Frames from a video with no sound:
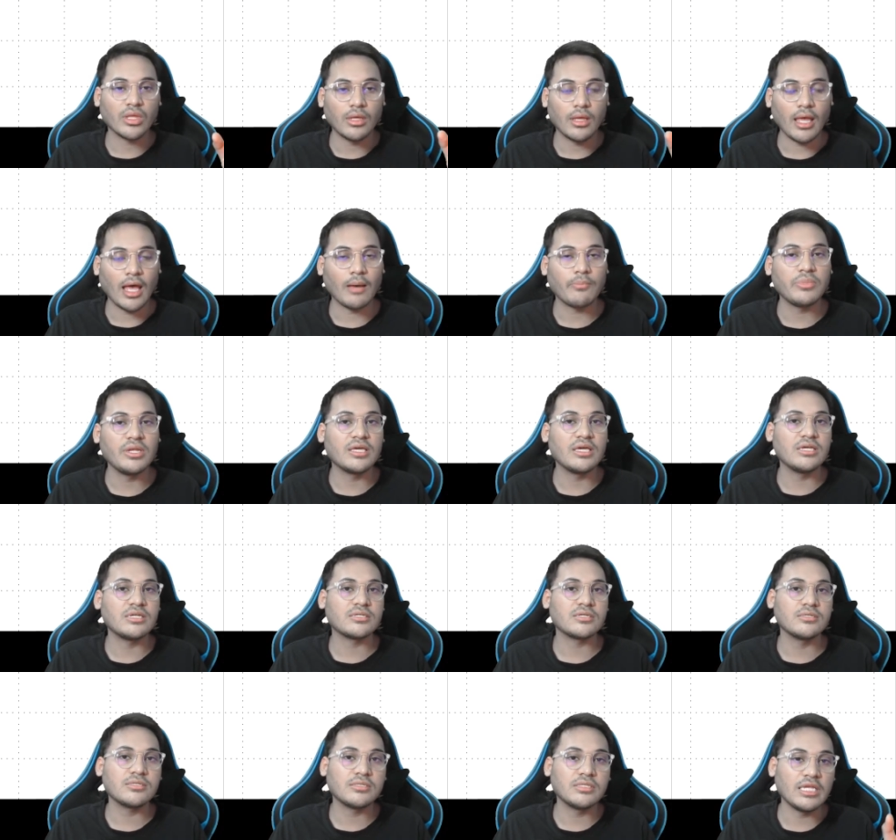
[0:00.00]

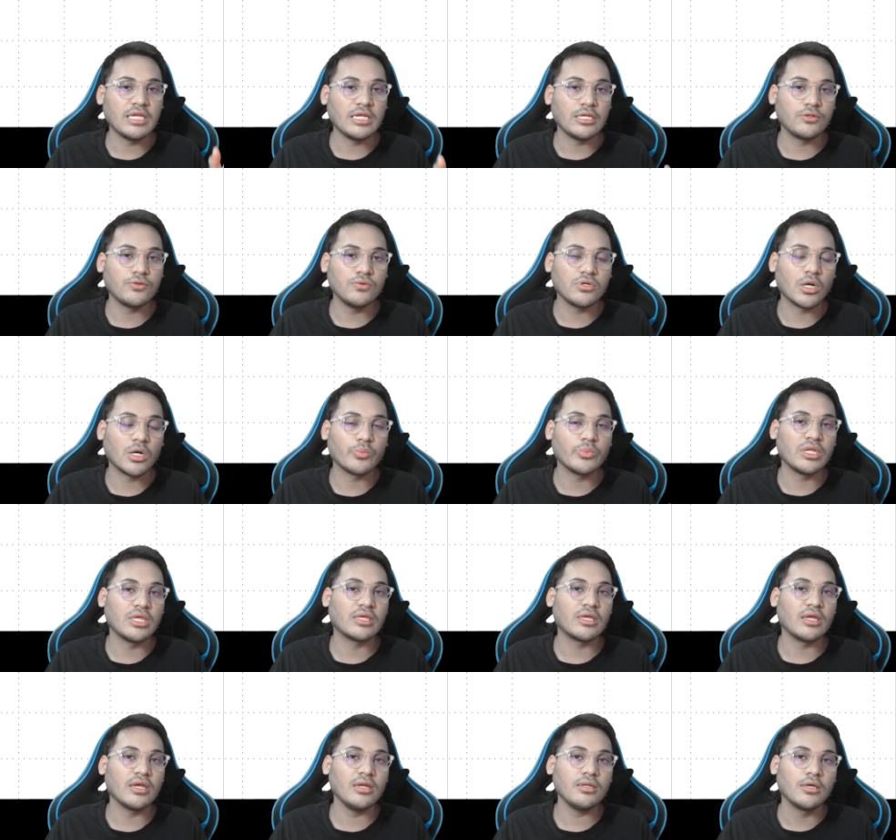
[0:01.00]
applications need to
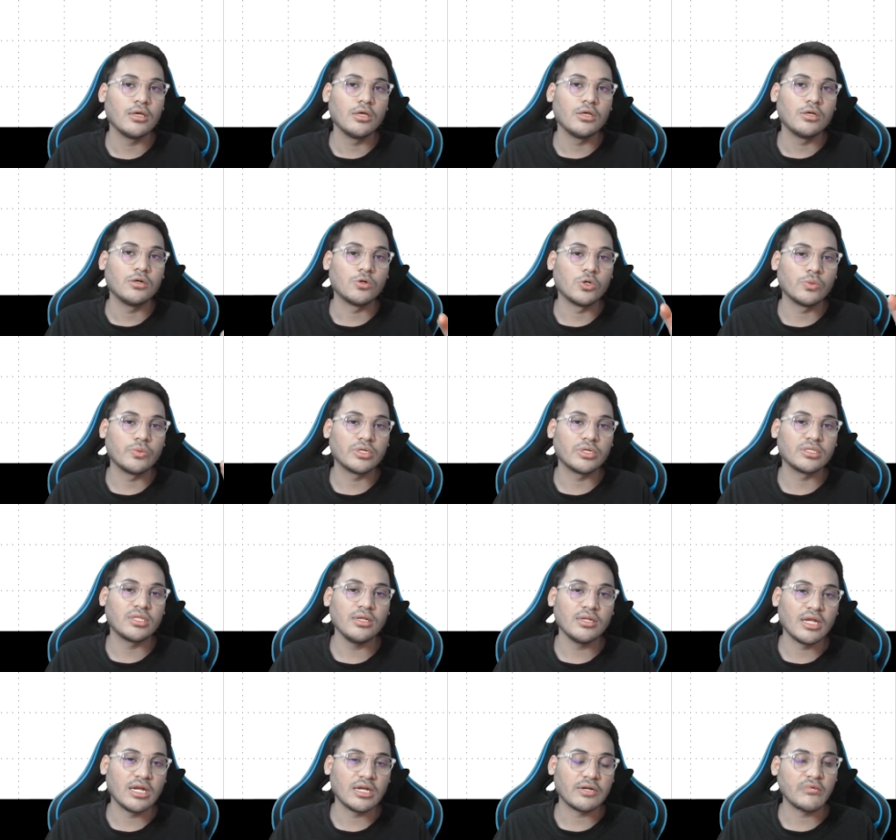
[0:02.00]
communicate over the
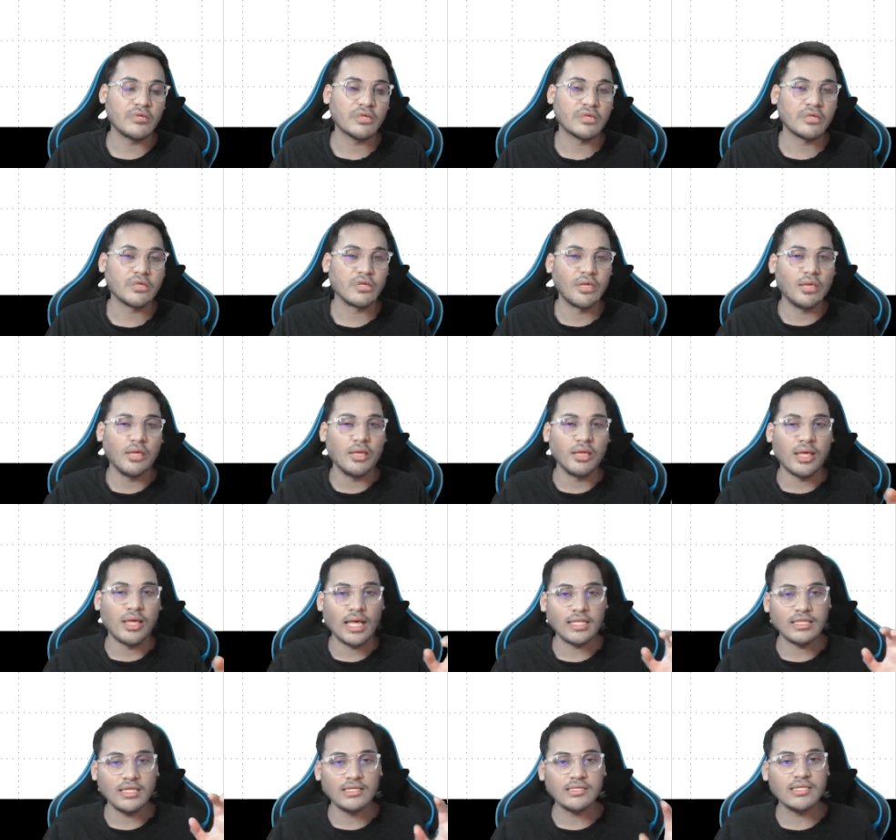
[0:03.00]
network.
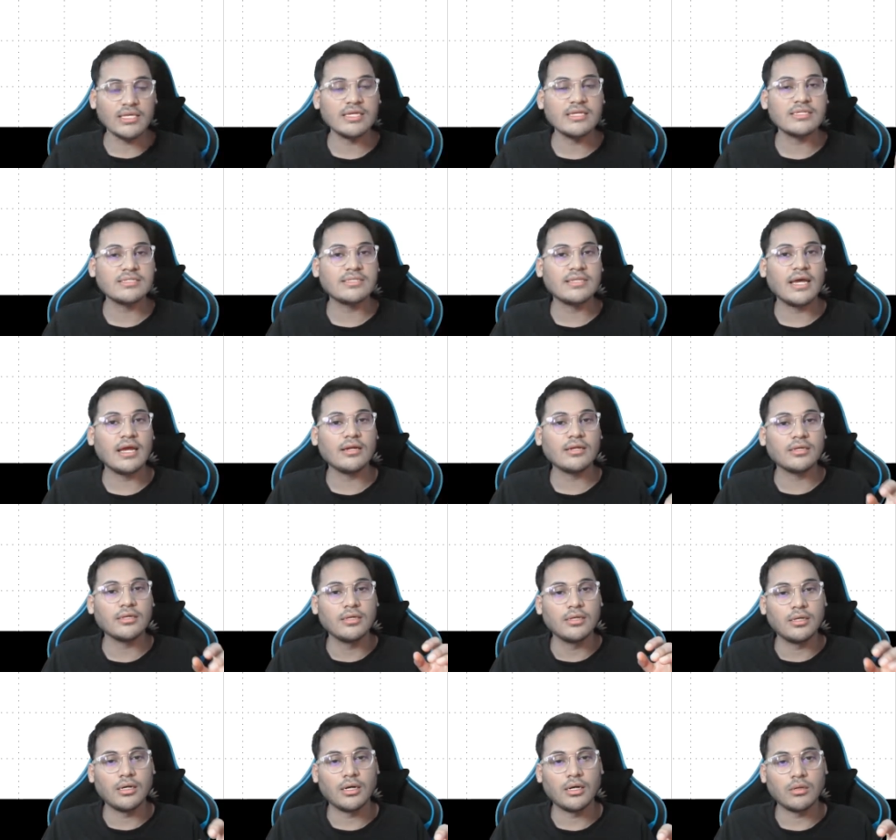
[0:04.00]
And the thing is that
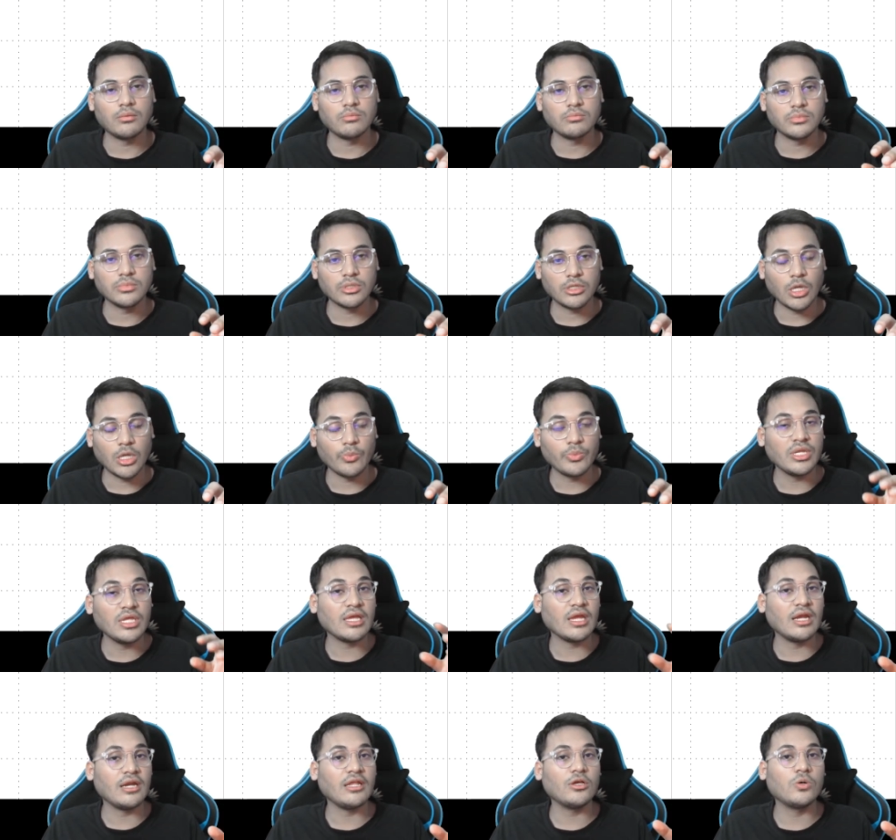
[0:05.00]

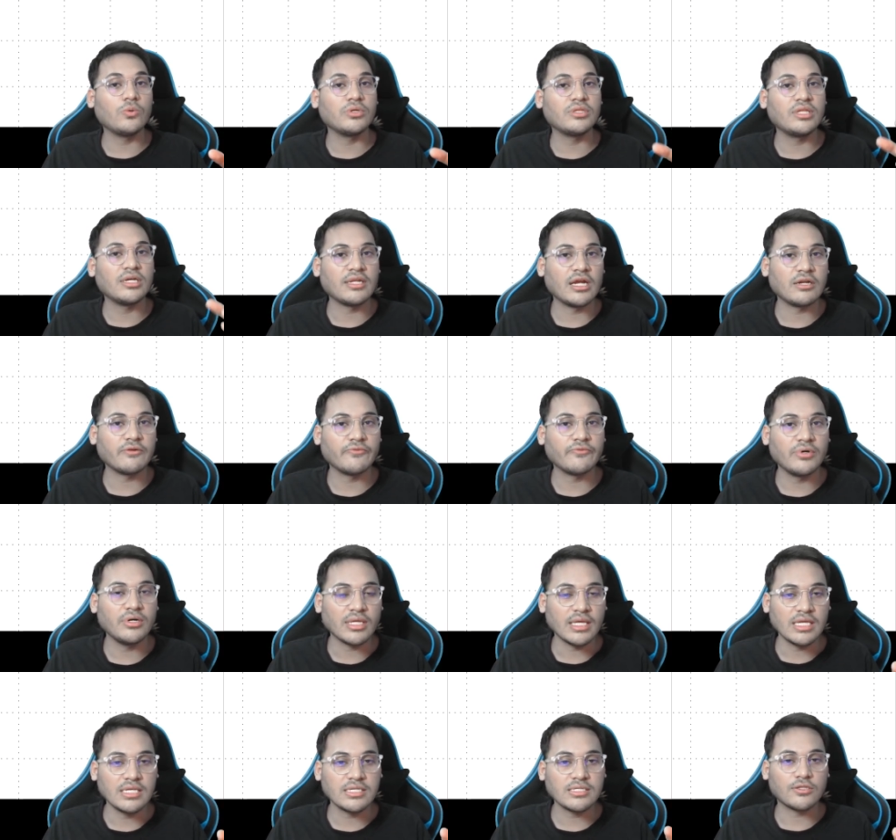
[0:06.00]
communicating over the
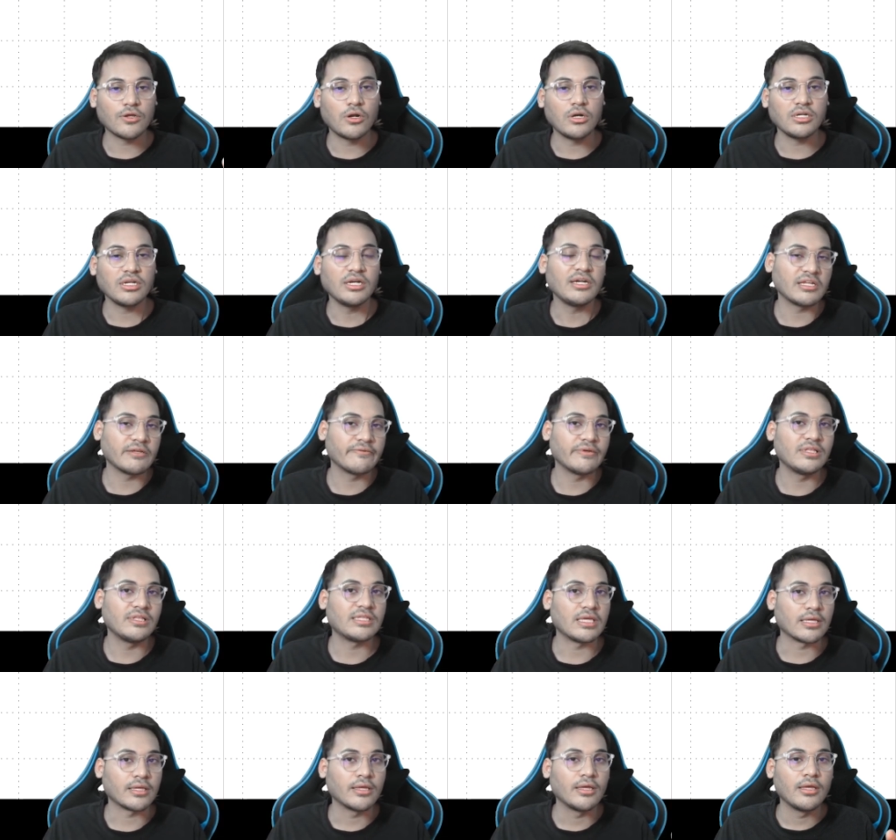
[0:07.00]
network is not a trivial
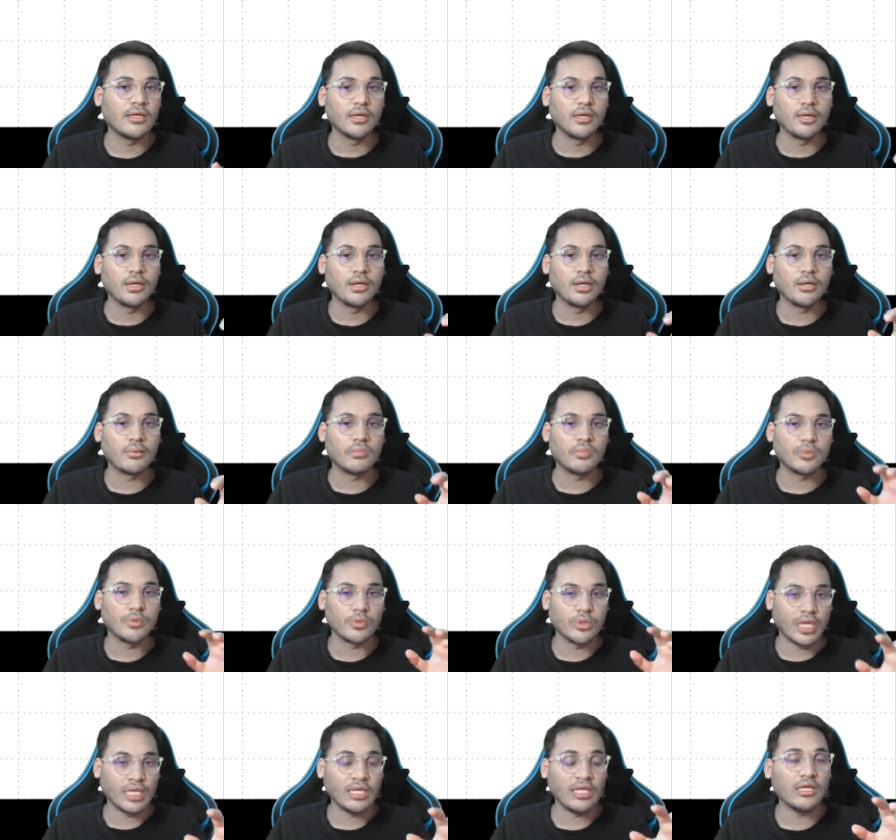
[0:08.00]
thing.
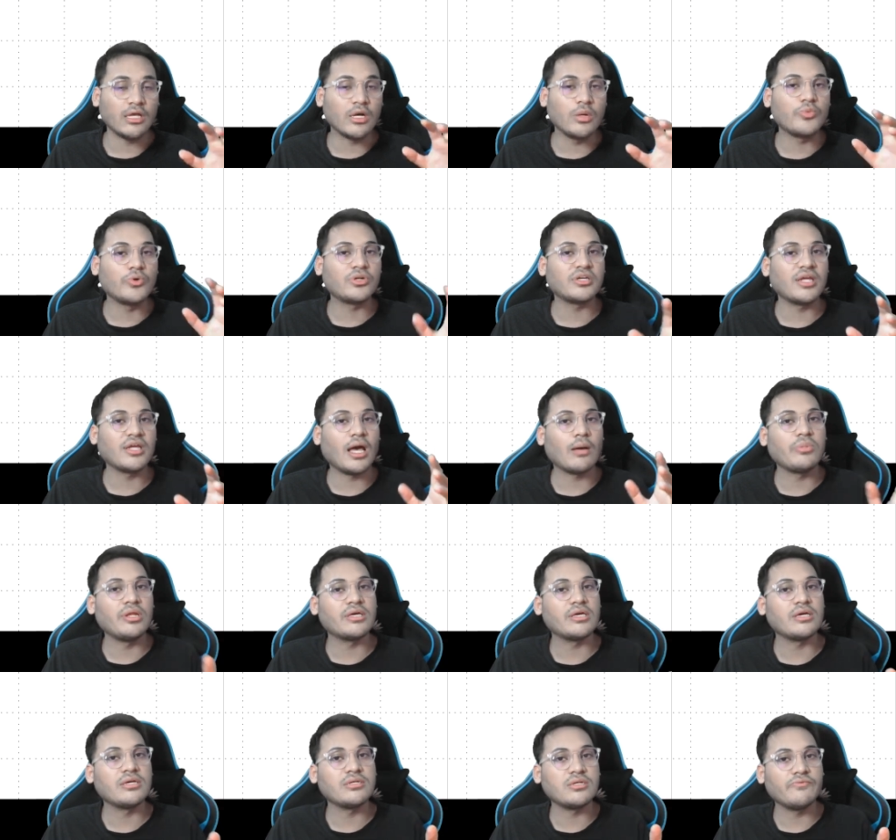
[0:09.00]
Any computer
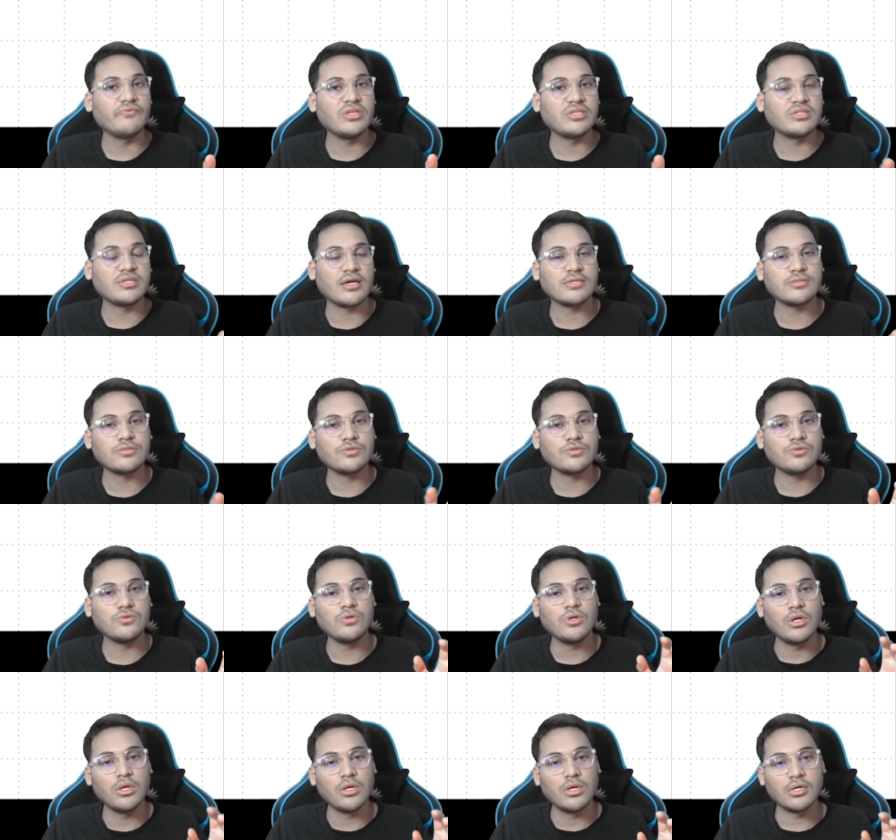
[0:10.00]
application which has
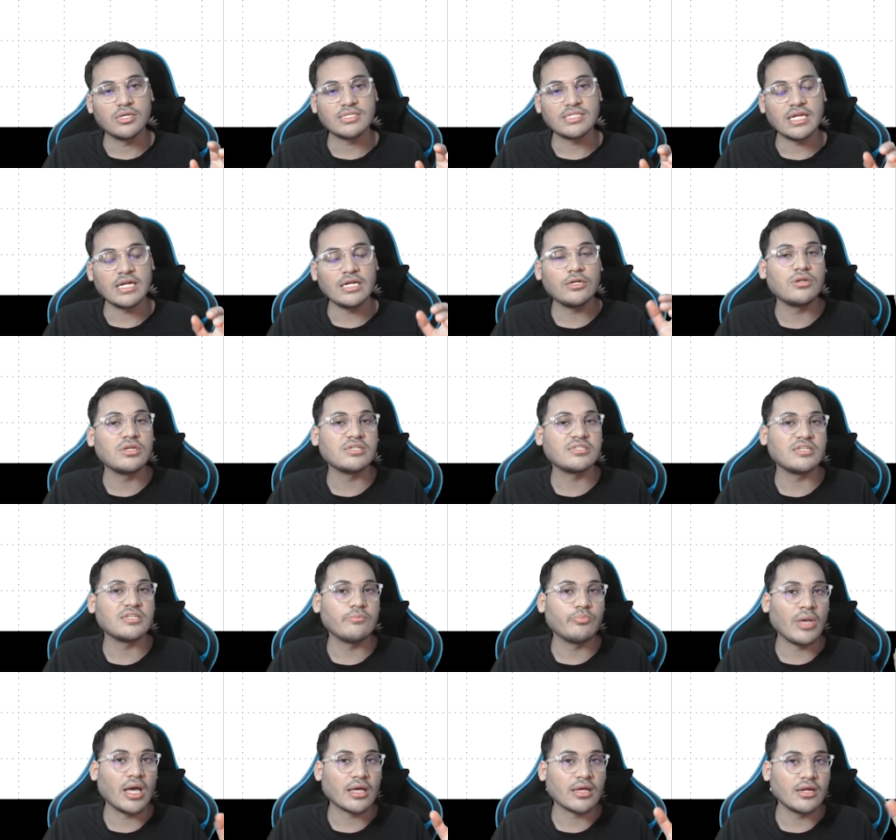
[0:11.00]
to send or
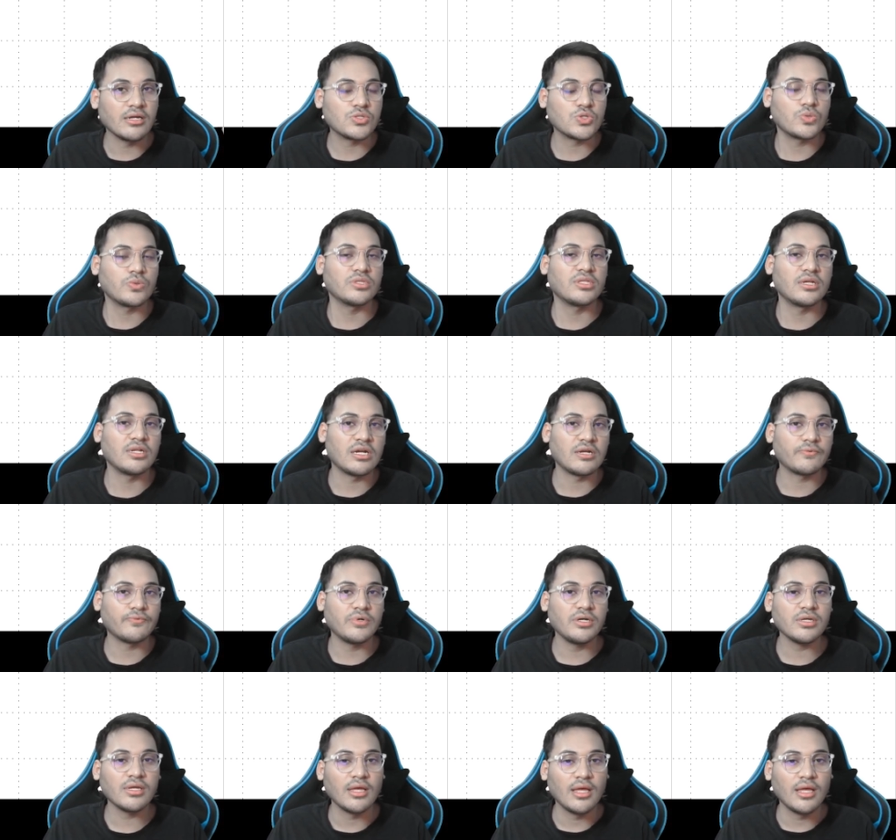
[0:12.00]
receive packets over the network